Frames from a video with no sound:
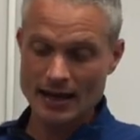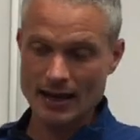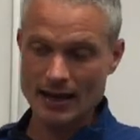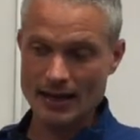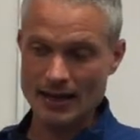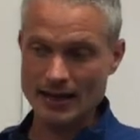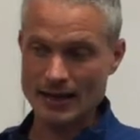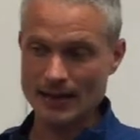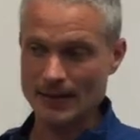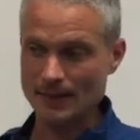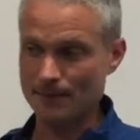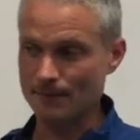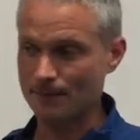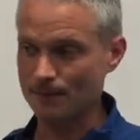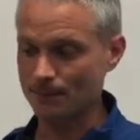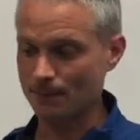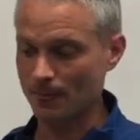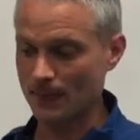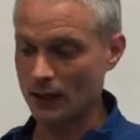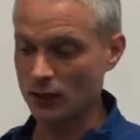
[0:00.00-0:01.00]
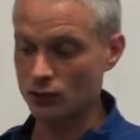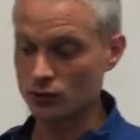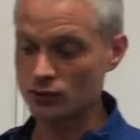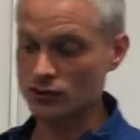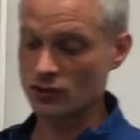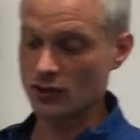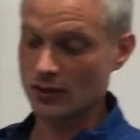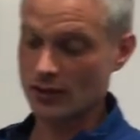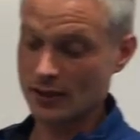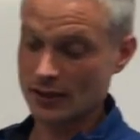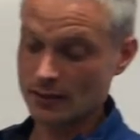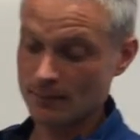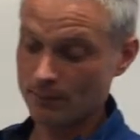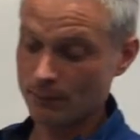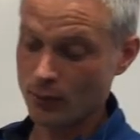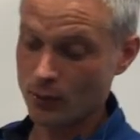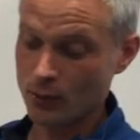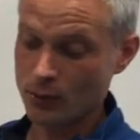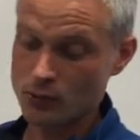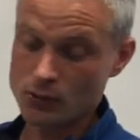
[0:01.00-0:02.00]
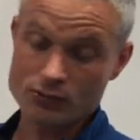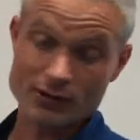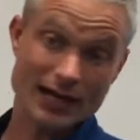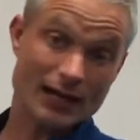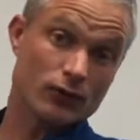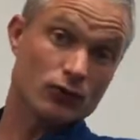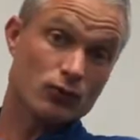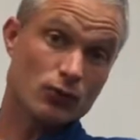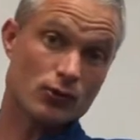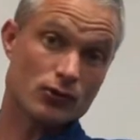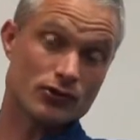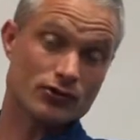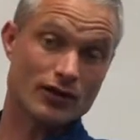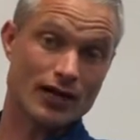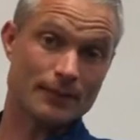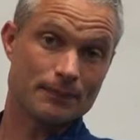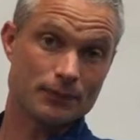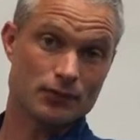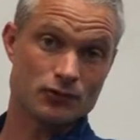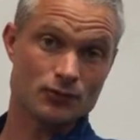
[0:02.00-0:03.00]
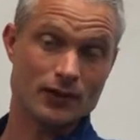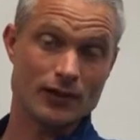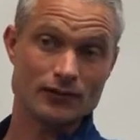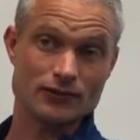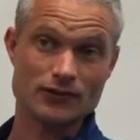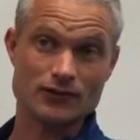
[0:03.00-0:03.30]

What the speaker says: And also it can pull groundwater up as well.